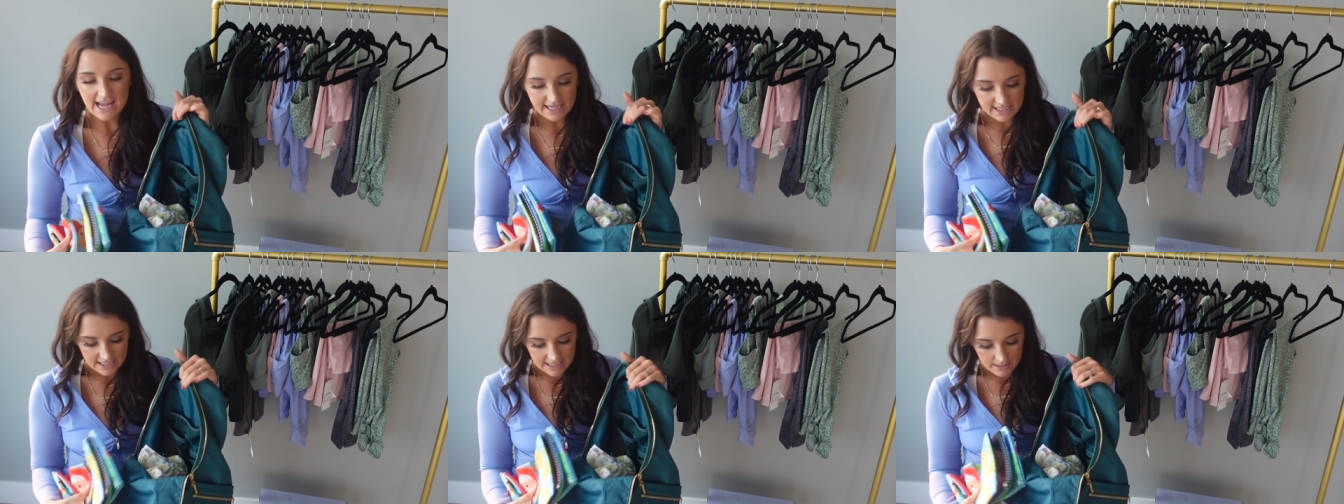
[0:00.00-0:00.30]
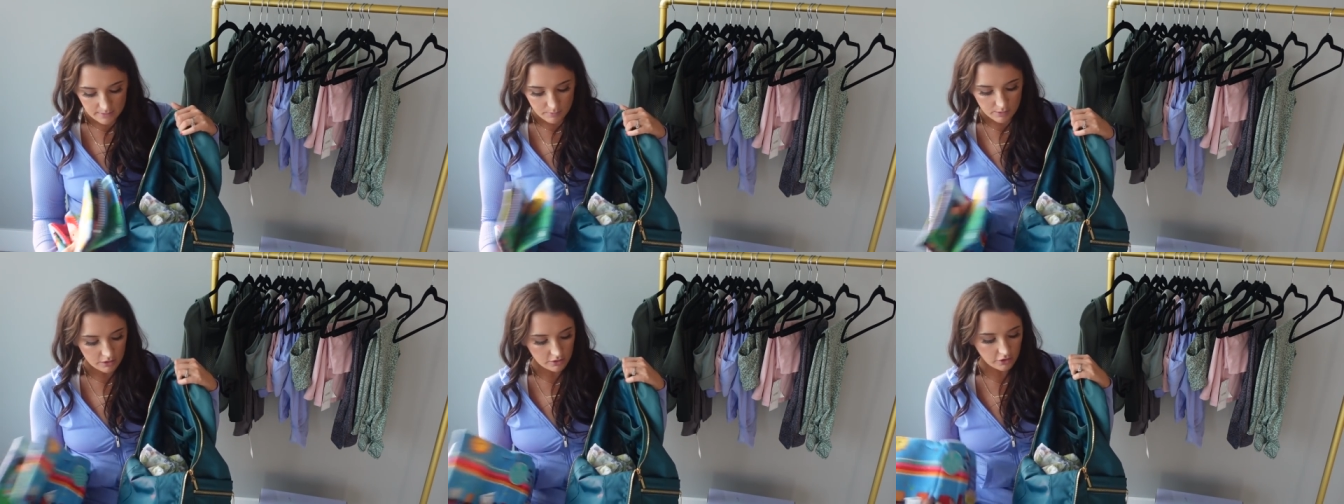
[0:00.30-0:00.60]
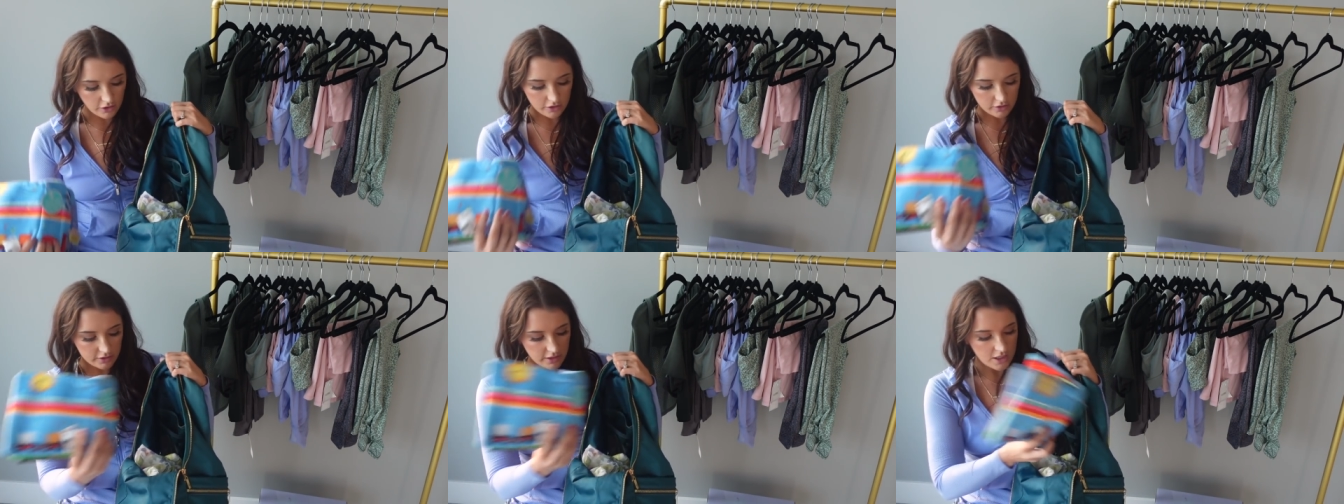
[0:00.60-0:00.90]
I
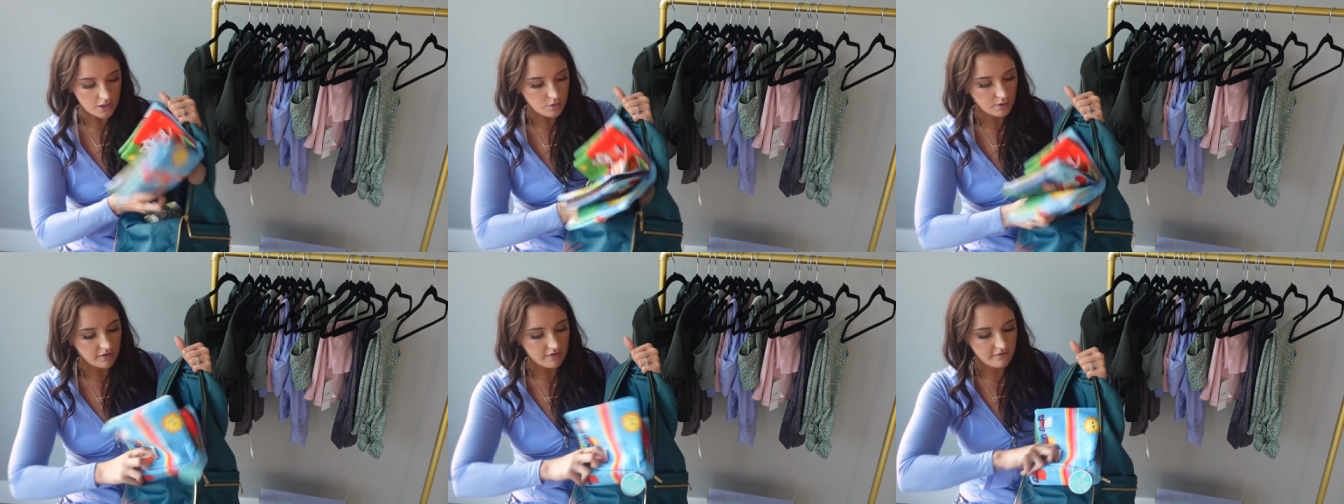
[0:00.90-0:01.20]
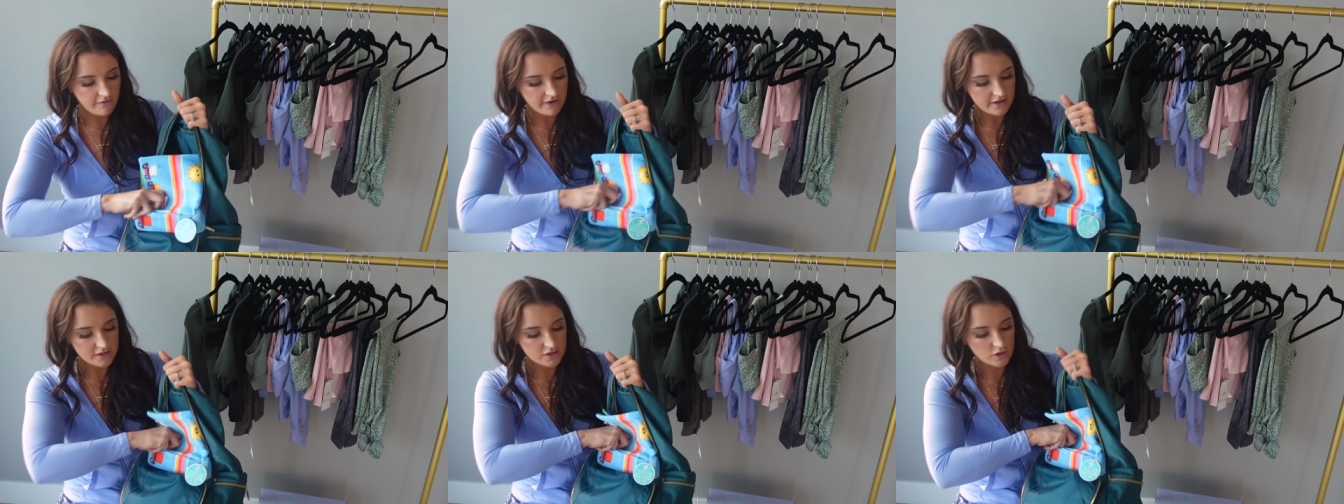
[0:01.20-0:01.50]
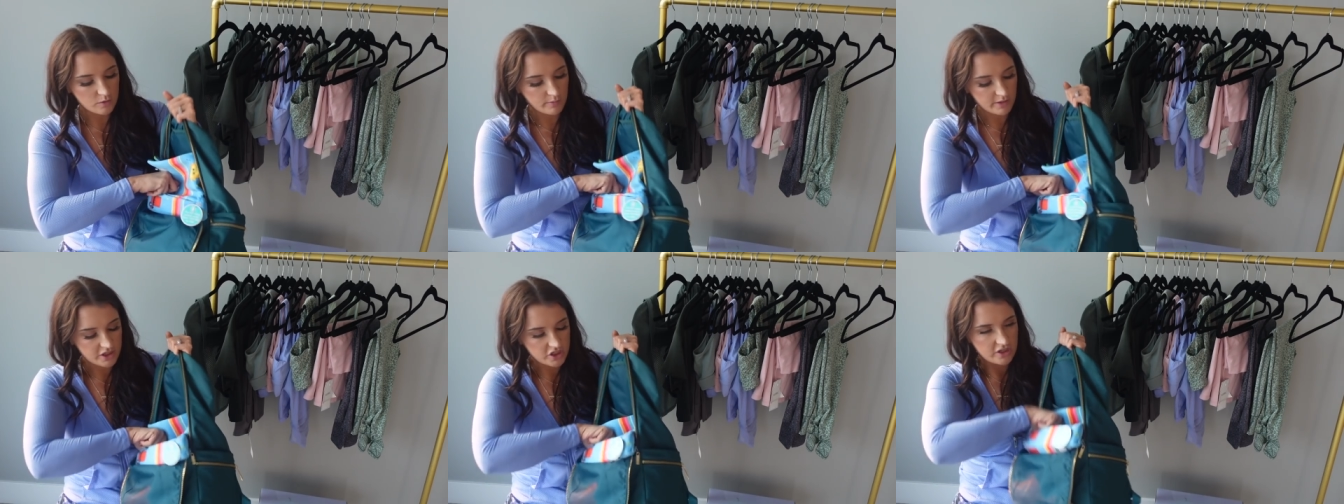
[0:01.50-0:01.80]
keep, literally you can fit
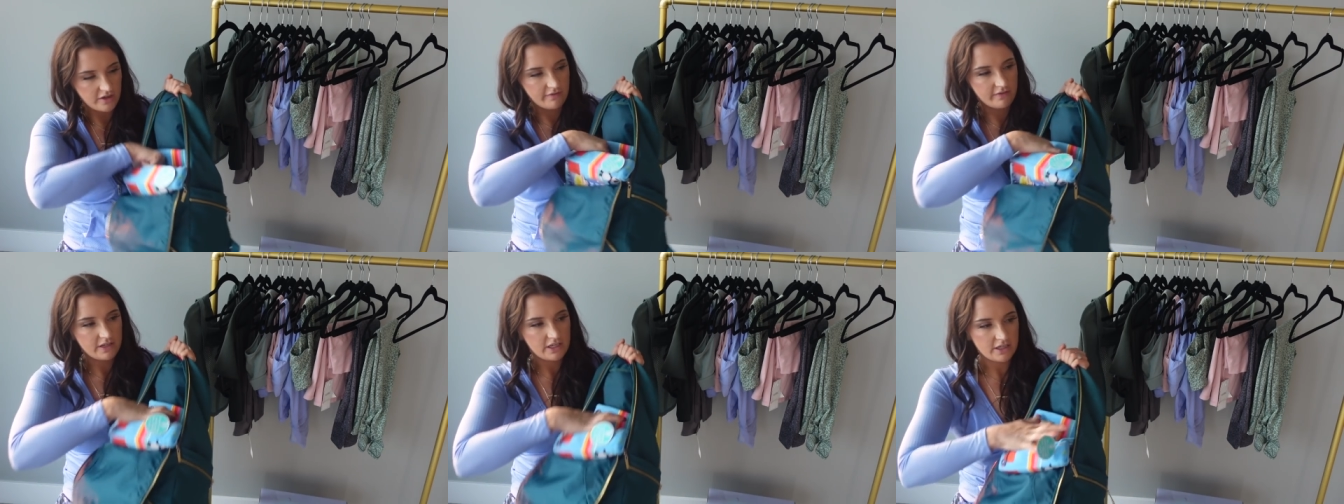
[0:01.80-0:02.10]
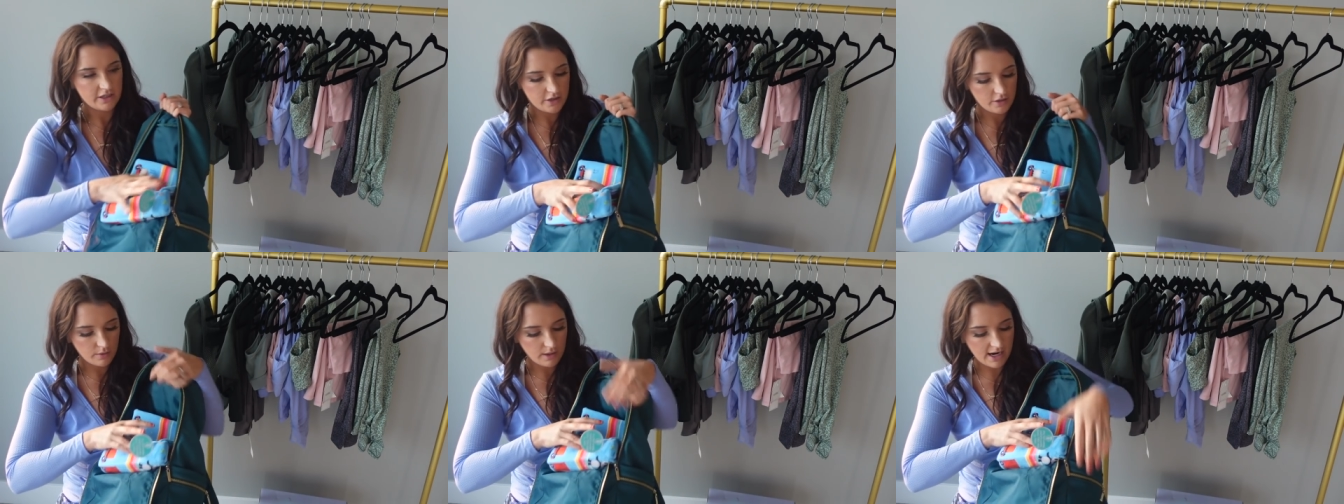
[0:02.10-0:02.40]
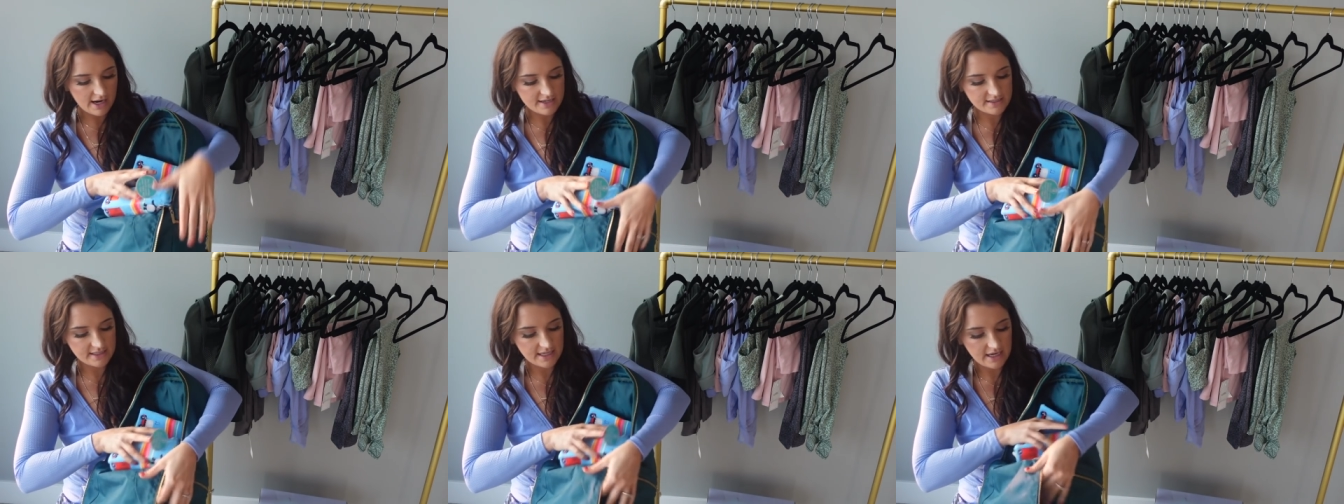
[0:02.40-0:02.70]
so much stuff in here, you
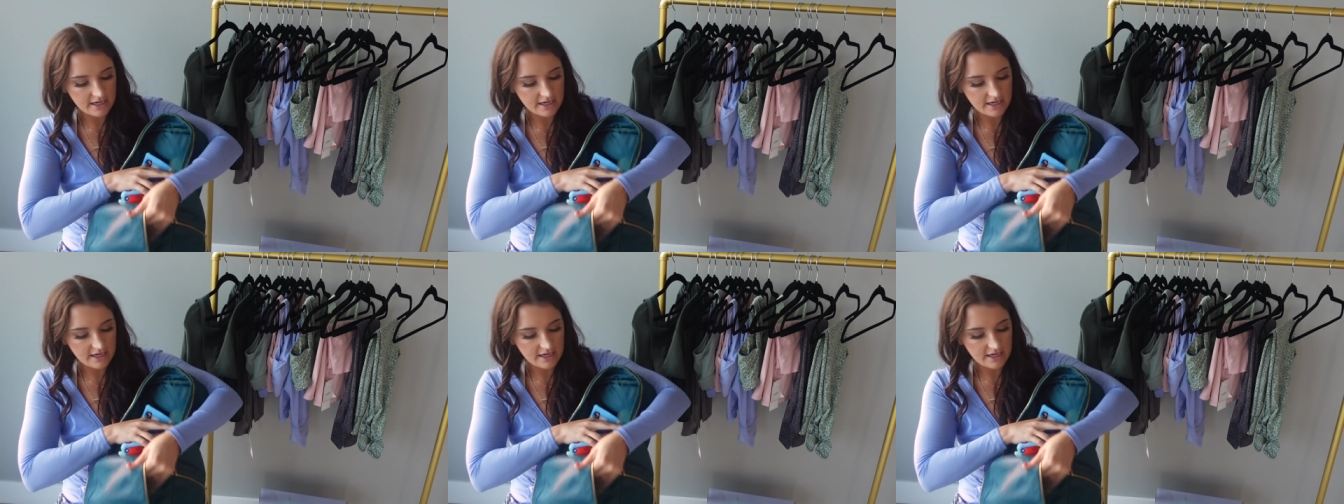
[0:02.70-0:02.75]
guys.